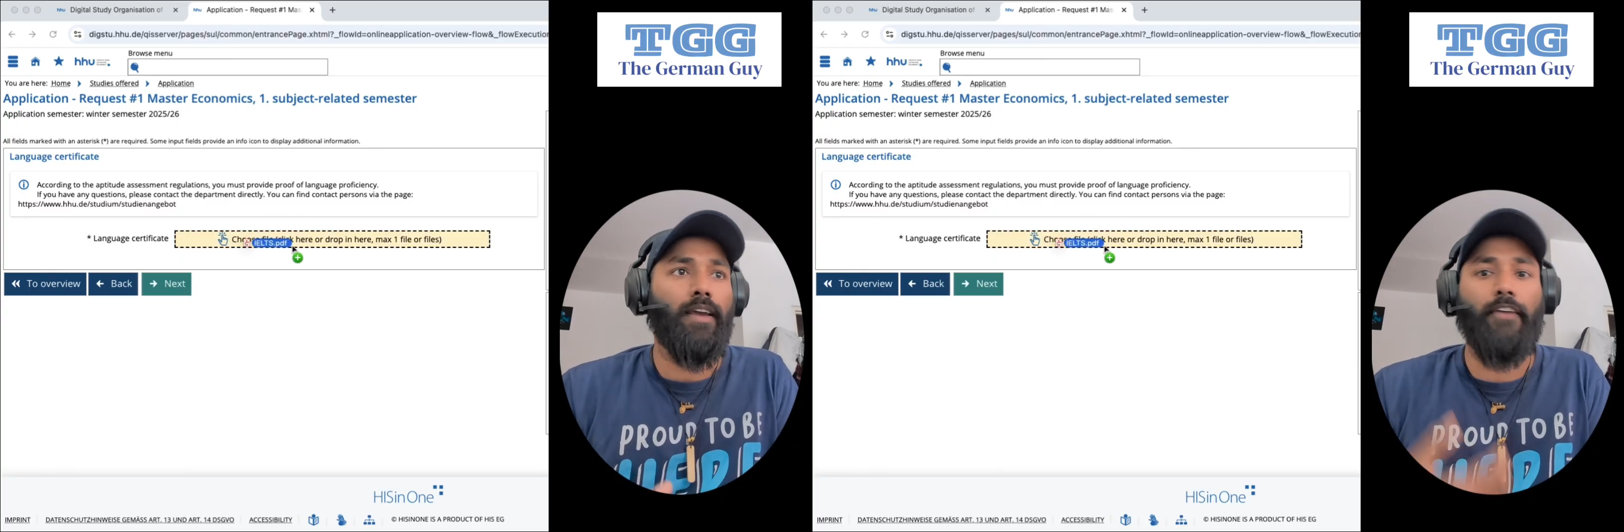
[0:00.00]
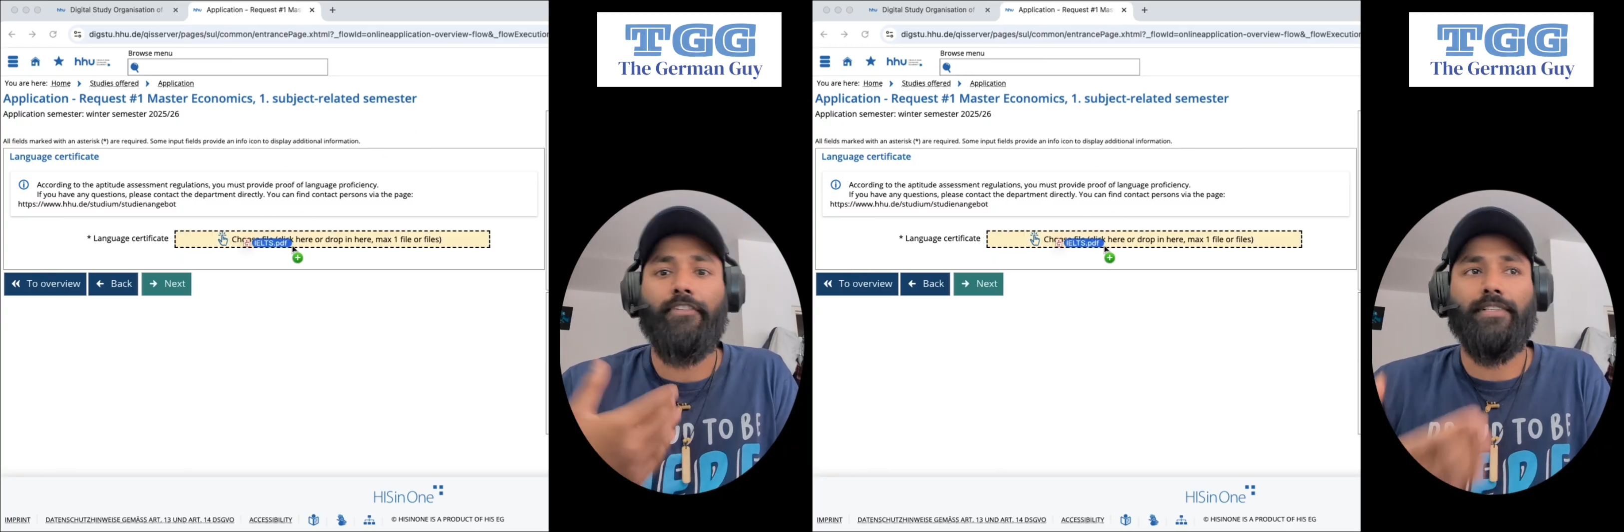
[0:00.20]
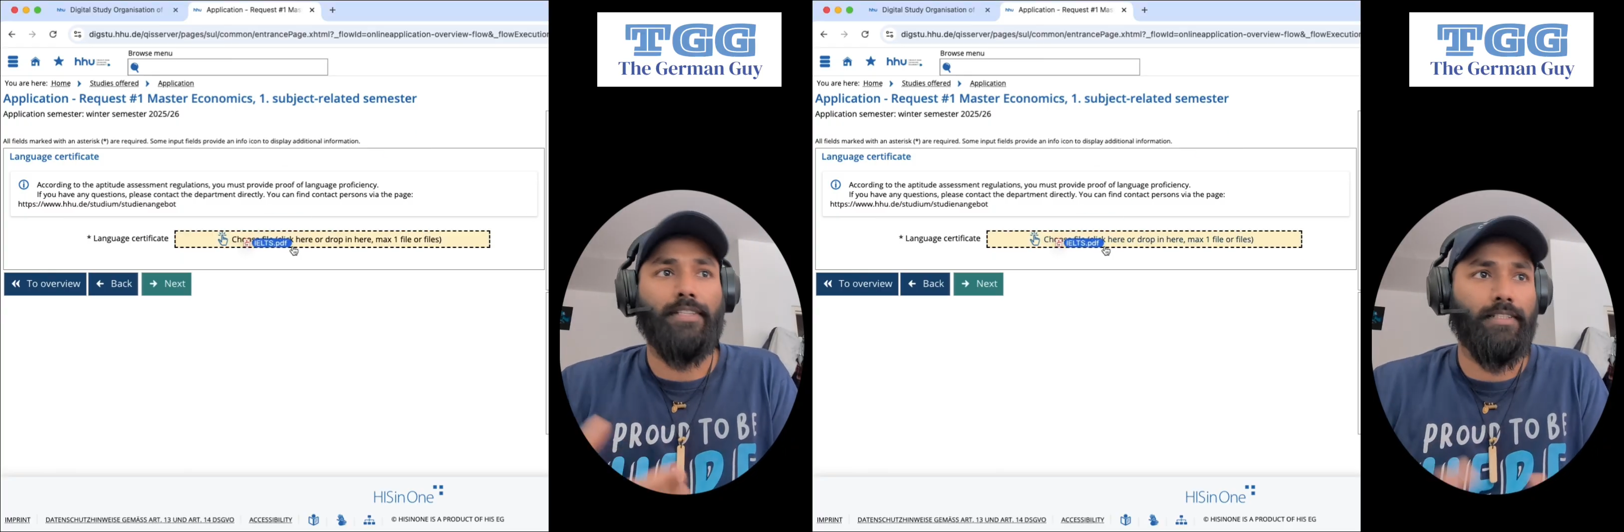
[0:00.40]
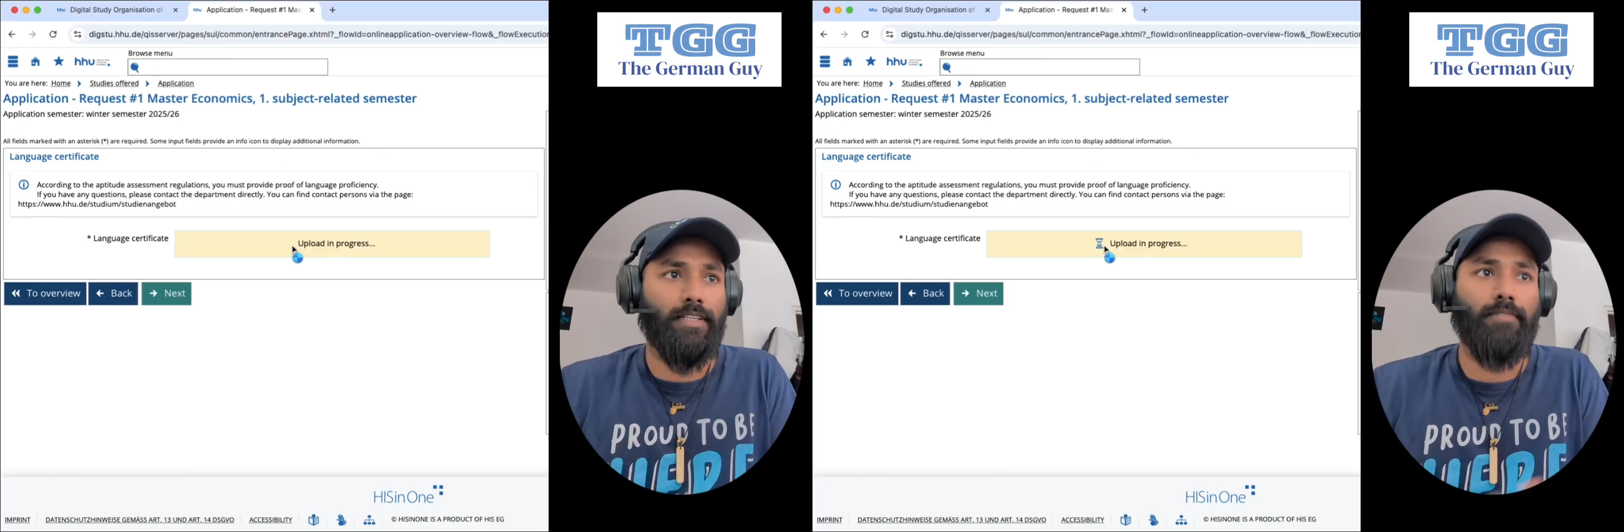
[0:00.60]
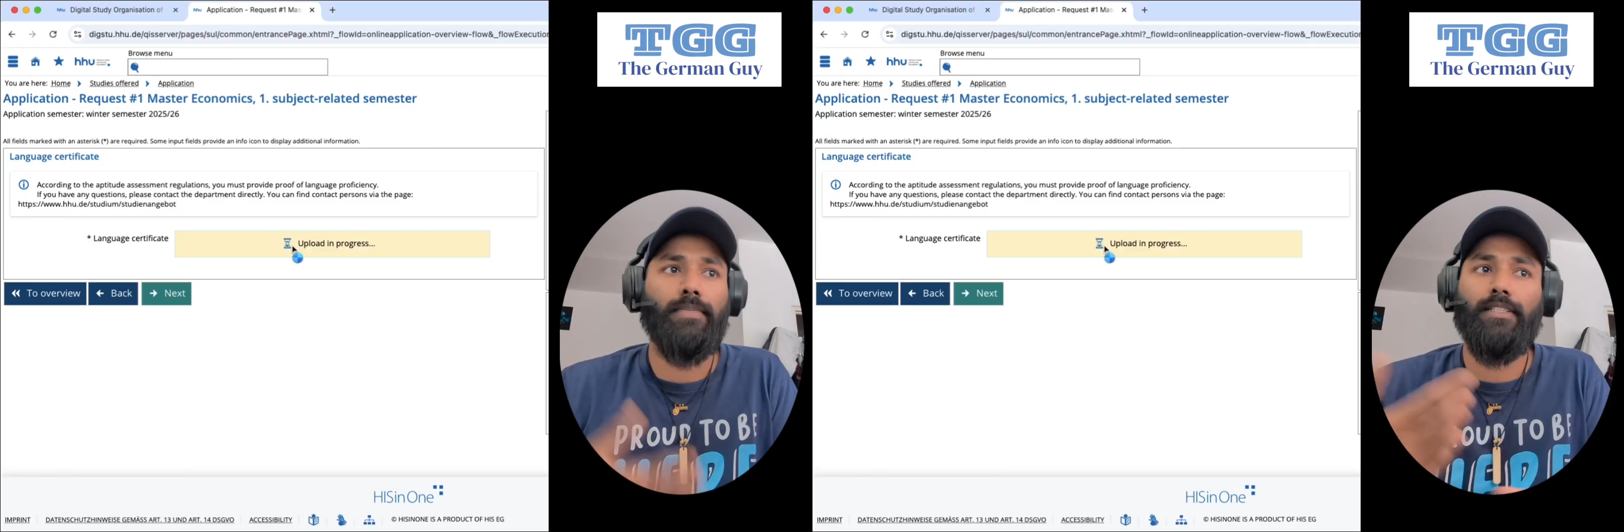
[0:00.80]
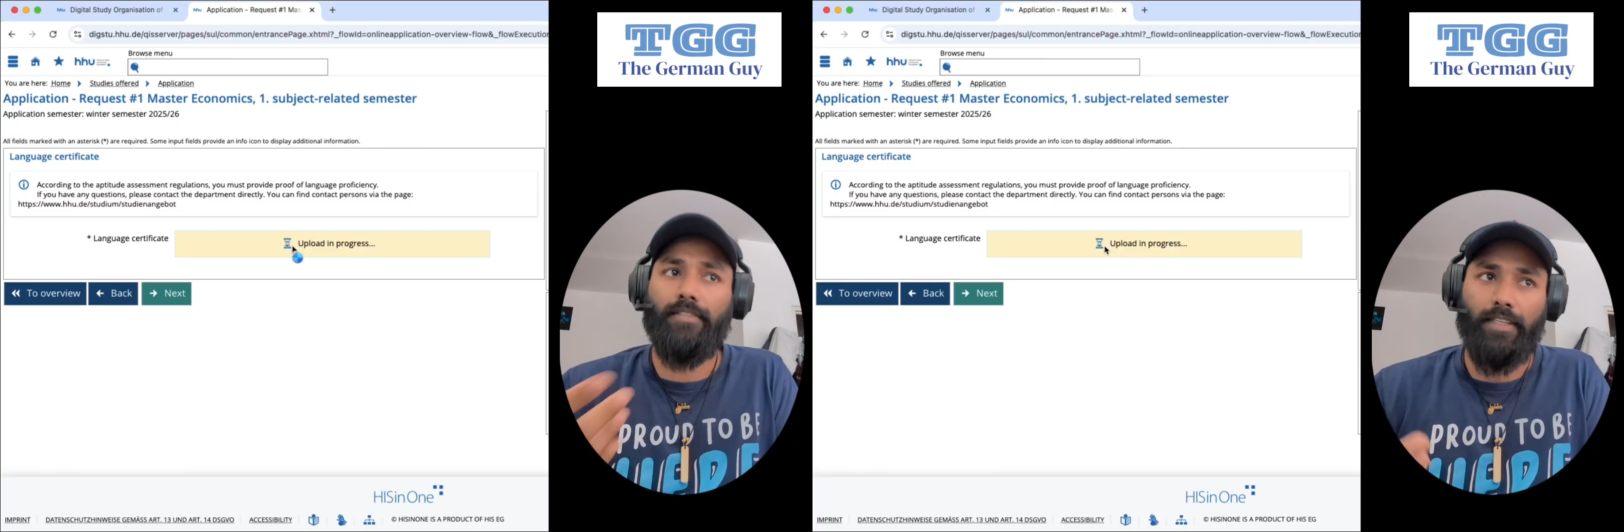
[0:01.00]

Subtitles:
If it's a German,